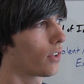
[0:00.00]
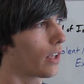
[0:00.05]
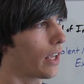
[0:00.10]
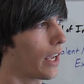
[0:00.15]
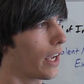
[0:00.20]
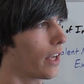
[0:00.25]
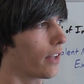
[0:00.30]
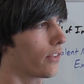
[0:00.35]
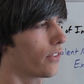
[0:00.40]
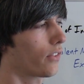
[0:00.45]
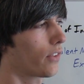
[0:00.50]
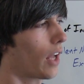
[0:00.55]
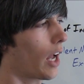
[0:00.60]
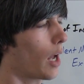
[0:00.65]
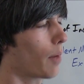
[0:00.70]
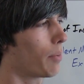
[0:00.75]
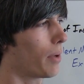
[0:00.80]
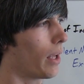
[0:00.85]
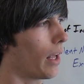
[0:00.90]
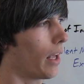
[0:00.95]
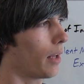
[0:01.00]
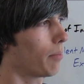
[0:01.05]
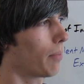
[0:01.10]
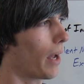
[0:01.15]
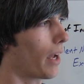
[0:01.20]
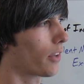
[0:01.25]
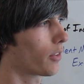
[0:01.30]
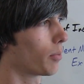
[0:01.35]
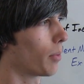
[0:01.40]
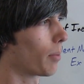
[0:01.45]
can't stop it at
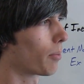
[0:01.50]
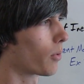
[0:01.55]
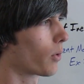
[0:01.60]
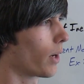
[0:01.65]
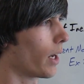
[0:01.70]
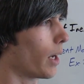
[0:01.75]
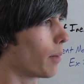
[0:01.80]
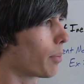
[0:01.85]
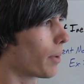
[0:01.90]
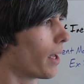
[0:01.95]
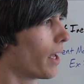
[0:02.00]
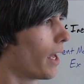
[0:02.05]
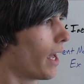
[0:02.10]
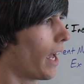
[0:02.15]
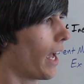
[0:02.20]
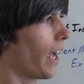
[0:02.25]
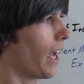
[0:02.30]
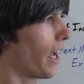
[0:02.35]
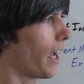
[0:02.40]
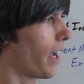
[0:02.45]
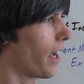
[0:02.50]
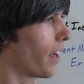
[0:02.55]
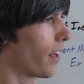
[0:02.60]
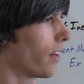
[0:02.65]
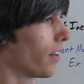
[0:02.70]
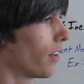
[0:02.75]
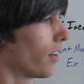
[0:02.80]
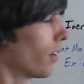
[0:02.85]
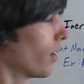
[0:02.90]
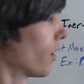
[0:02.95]
maximum grip
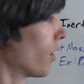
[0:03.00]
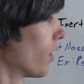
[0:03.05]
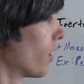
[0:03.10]
and